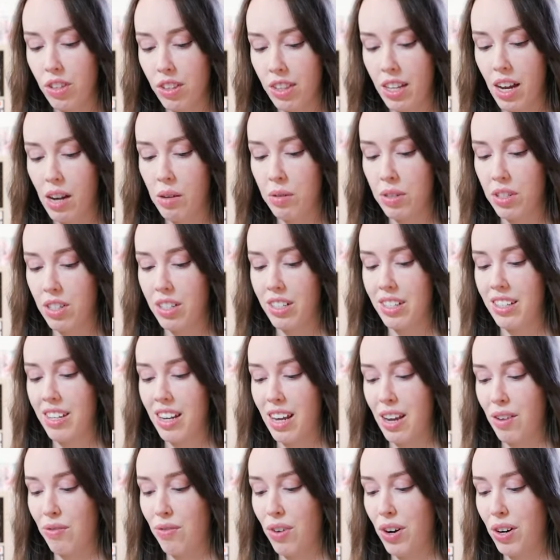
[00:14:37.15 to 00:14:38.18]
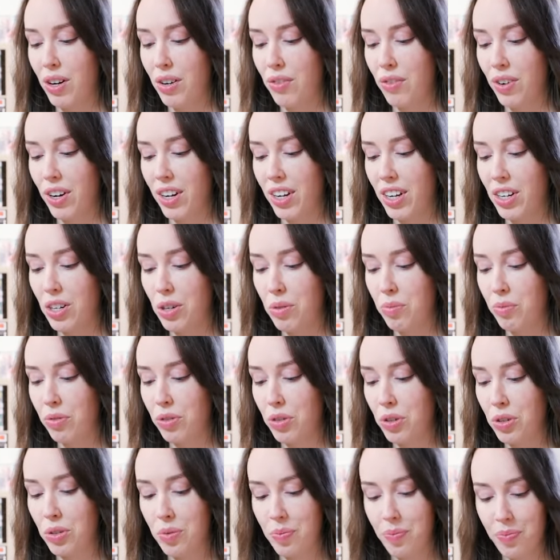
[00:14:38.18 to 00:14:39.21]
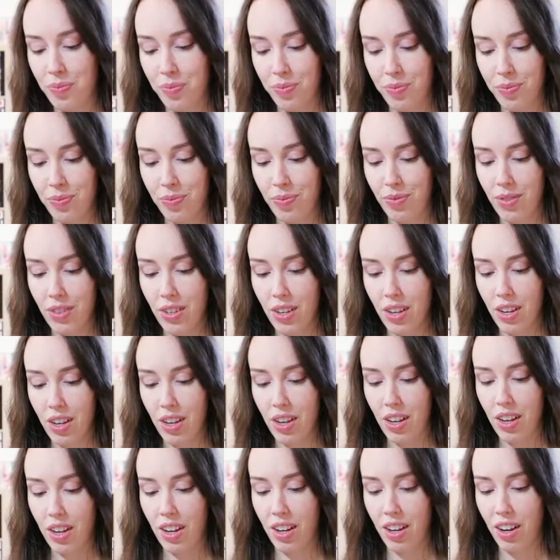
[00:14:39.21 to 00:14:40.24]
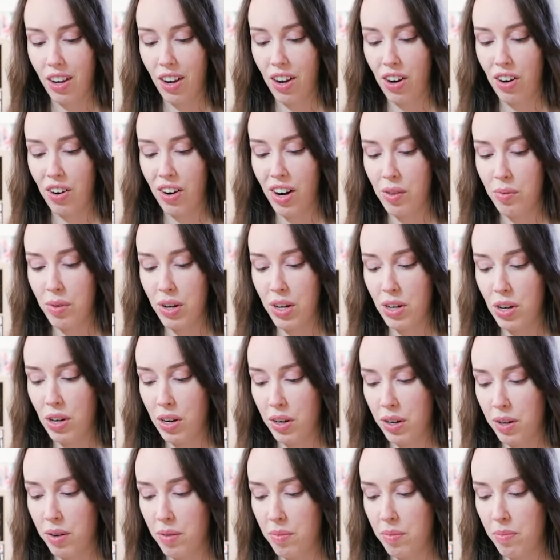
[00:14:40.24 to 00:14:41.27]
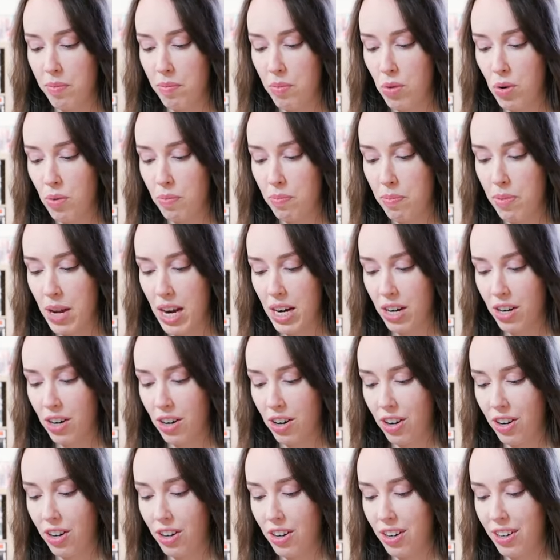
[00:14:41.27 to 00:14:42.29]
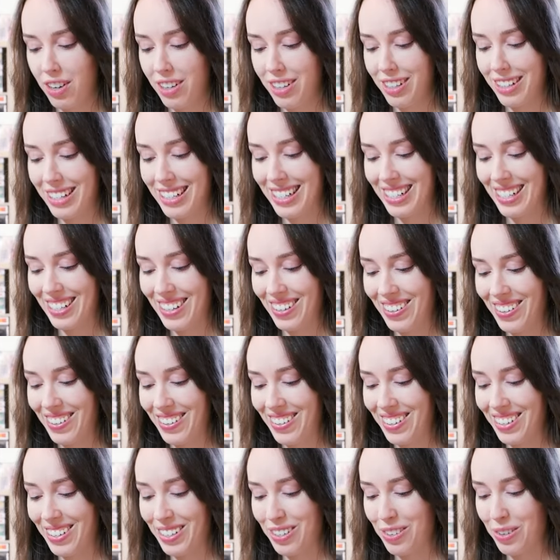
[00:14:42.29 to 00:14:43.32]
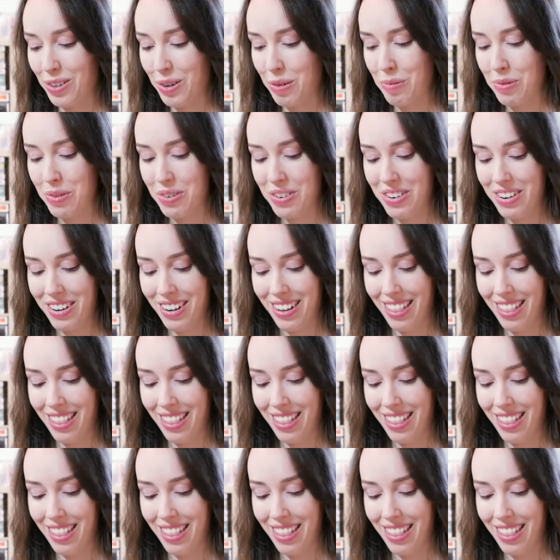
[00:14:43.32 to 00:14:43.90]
That was, yeah, very, very helpful. All right, we got more Pecco, so adorable.